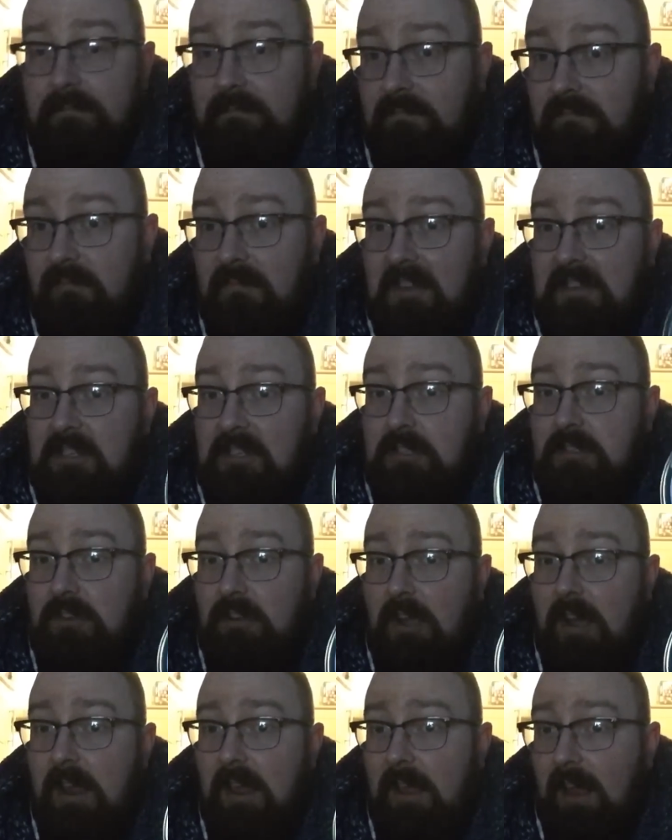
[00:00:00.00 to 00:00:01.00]
this is
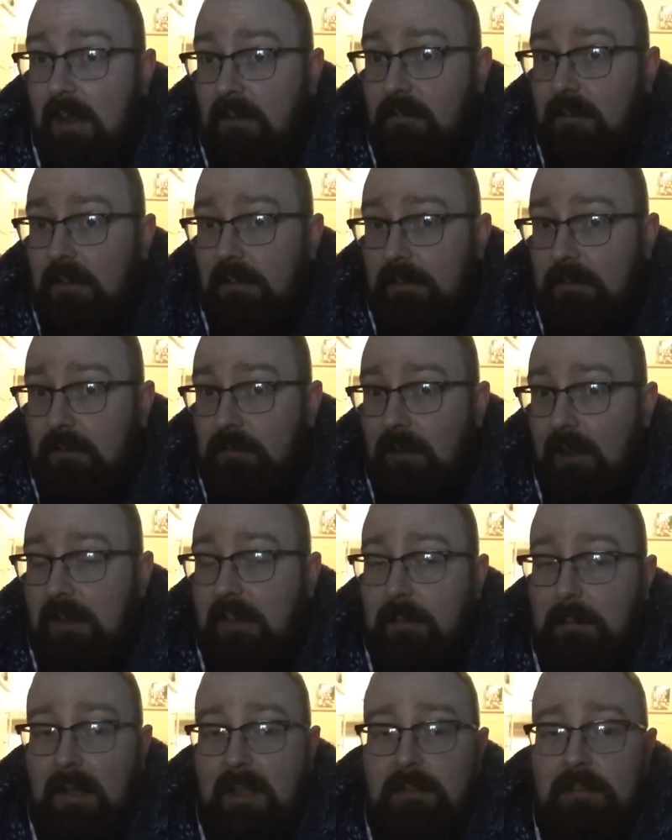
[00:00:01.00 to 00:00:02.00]
great. I really do
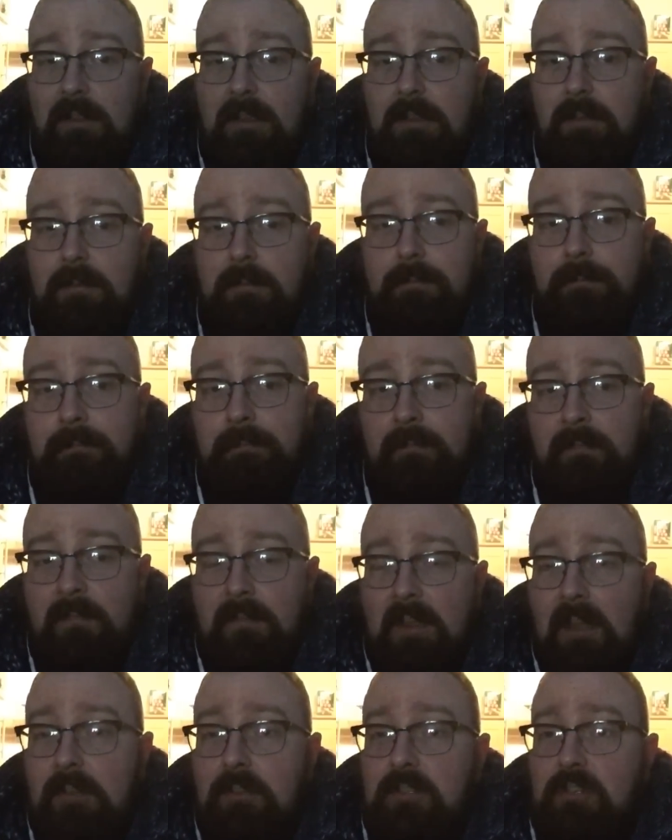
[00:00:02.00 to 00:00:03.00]
recommend it.
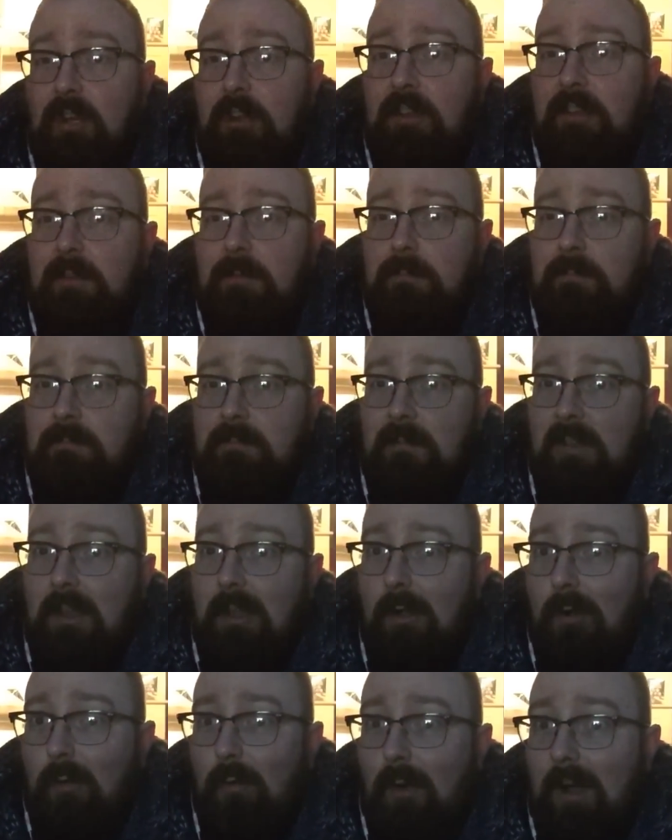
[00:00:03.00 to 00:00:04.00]
Enjoy it
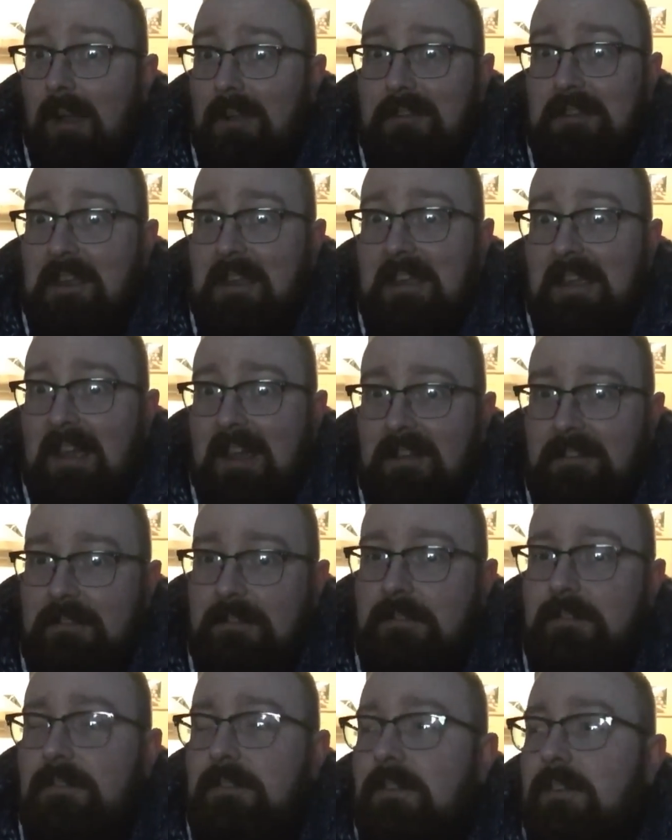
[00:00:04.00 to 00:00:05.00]
while you can.
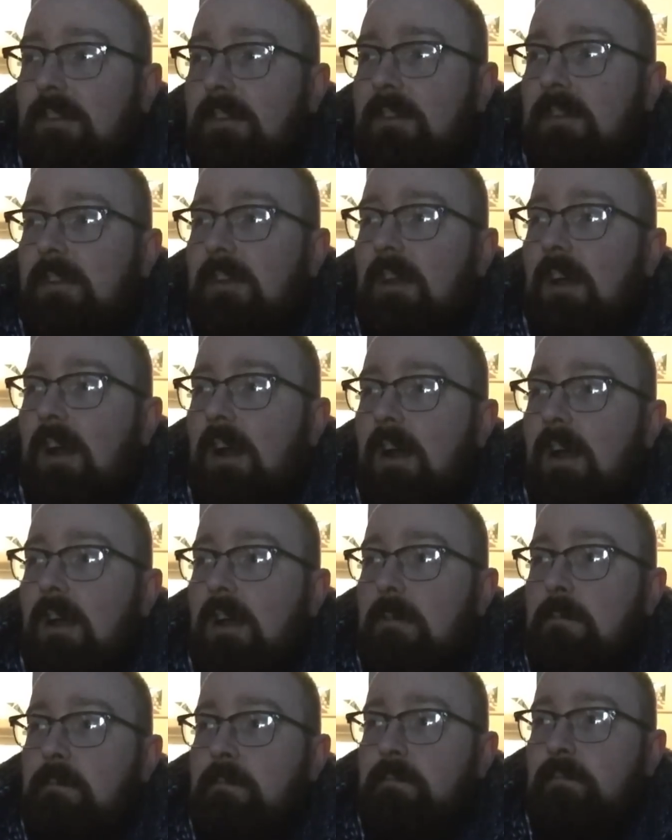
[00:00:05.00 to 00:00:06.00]

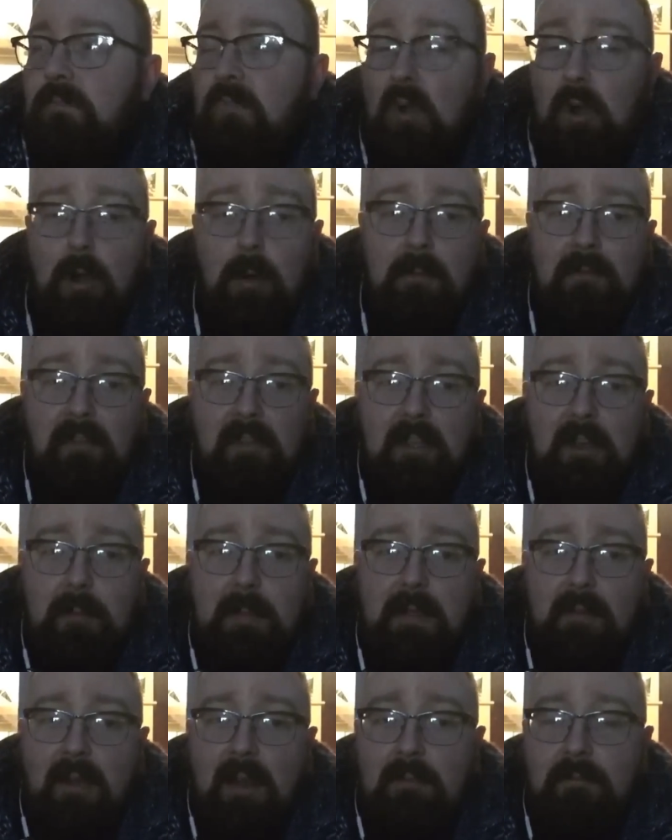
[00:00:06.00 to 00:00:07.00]
Um, hopefully, it'll be
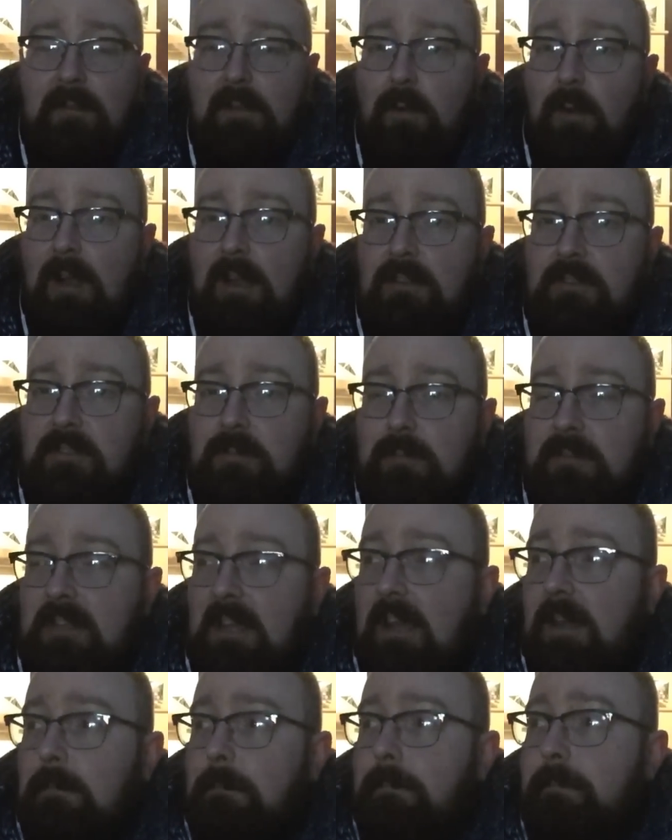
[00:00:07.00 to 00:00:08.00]
around for quite some
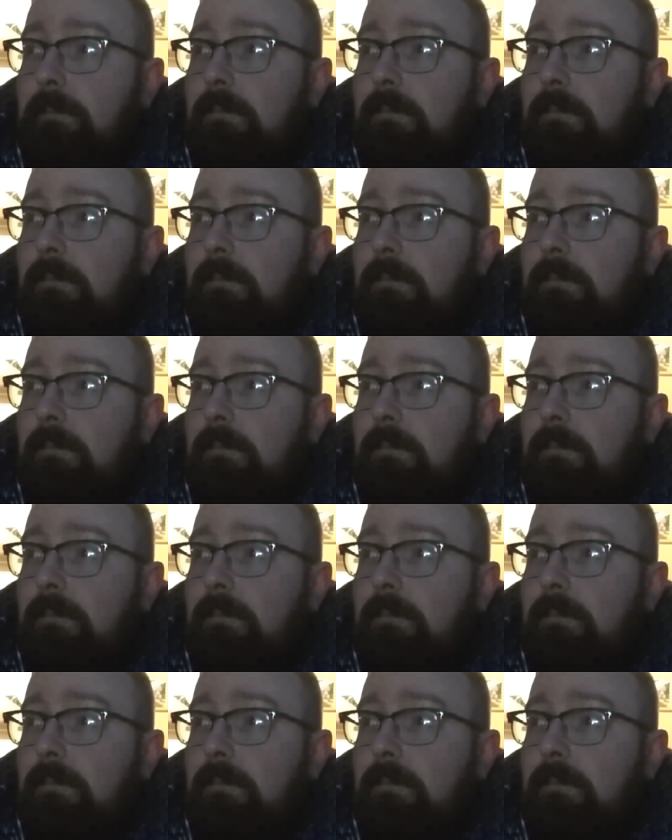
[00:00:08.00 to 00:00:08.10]
time.